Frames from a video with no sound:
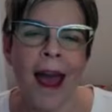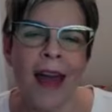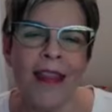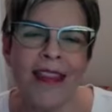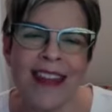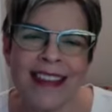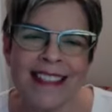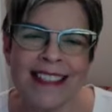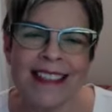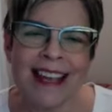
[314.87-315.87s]

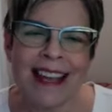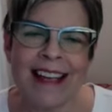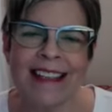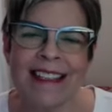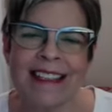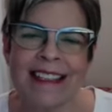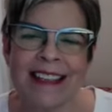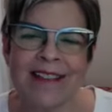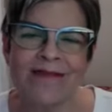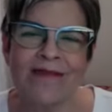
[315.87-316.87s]
This is
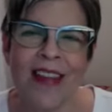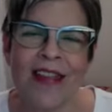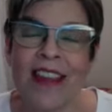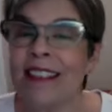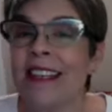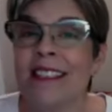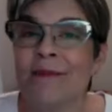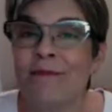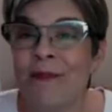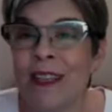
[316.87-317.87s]

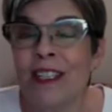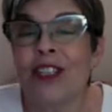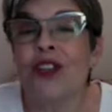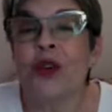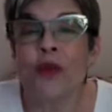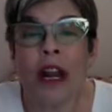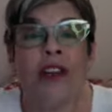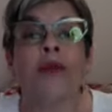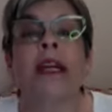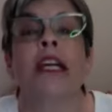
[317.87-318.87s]

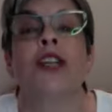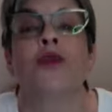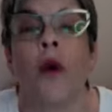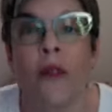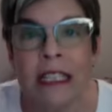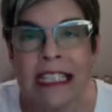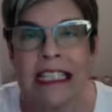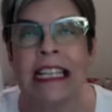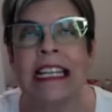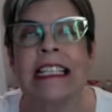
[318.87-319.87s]
surrendering control. This is
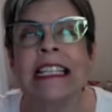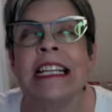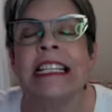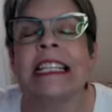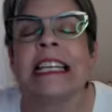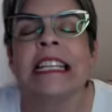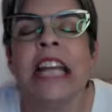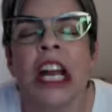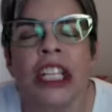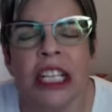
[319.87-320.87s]
listening to the
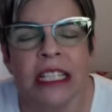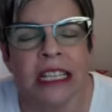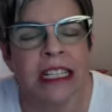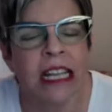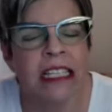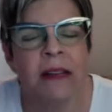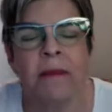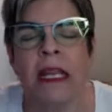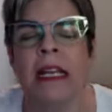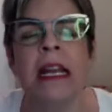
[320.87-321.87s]
nudges. It doesn't
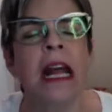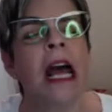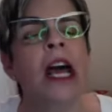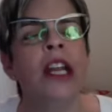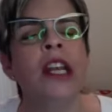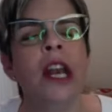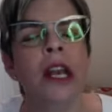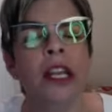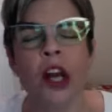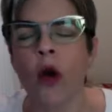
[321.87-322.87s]
mean,
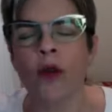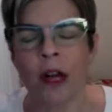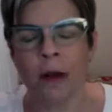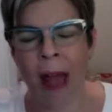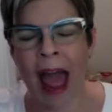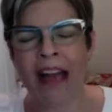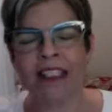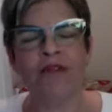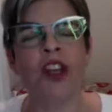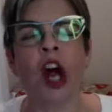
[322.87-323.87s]

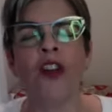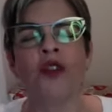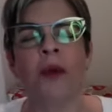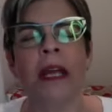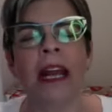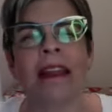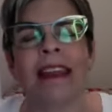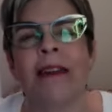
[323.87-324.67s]
passive and not doing anything.